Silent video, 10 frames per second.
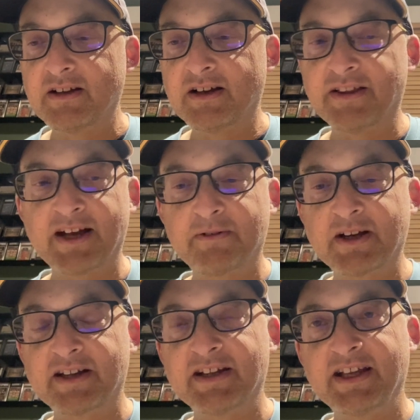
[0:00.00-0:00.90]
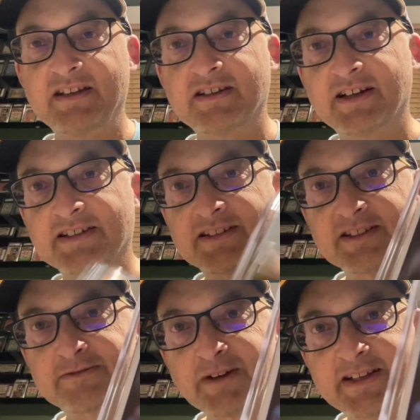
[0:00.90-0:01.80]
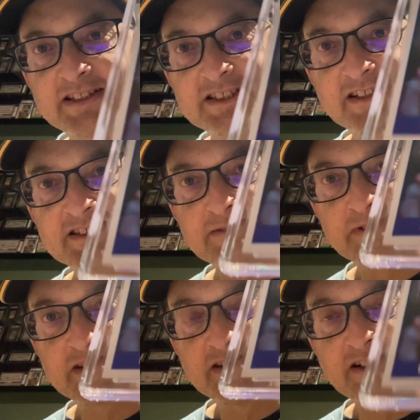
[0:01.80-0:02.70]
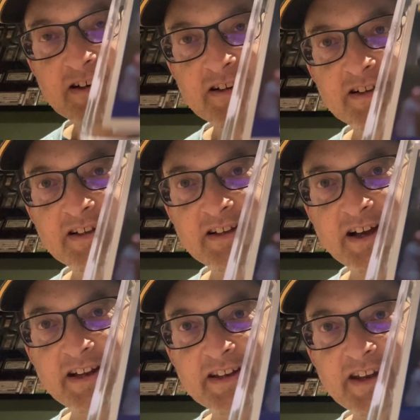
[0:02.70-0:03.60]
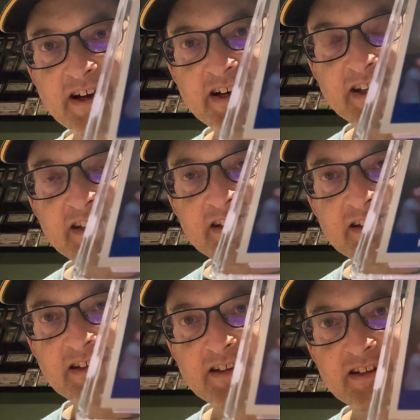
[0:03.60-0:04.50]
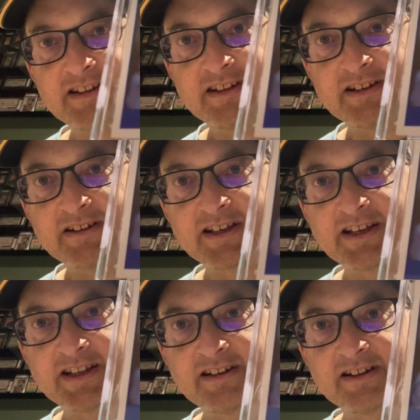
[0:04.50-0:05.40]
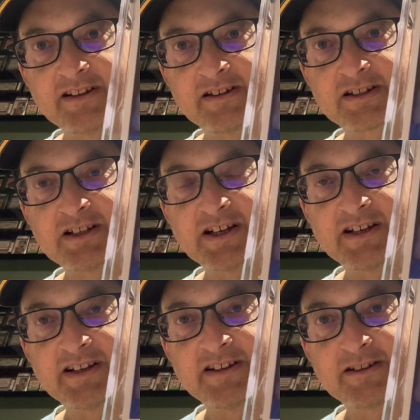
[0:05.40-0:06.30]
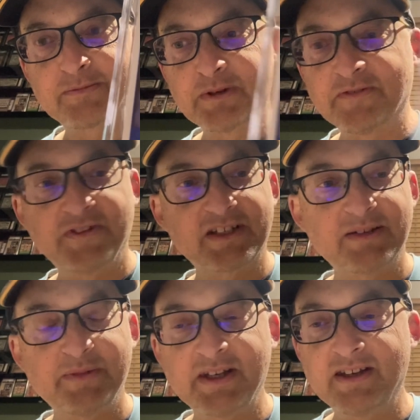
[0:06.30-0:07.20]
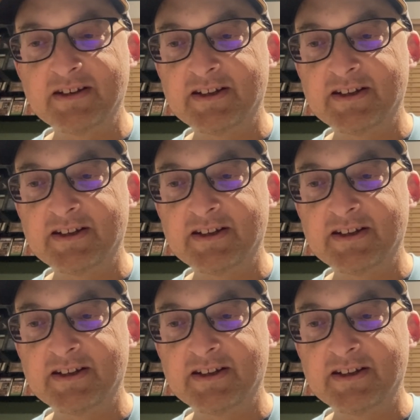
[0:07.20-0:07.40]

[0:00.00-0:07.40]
That one got an 8. This Randy Johnson rookie card got a 9. You know, again, looked perfect to me.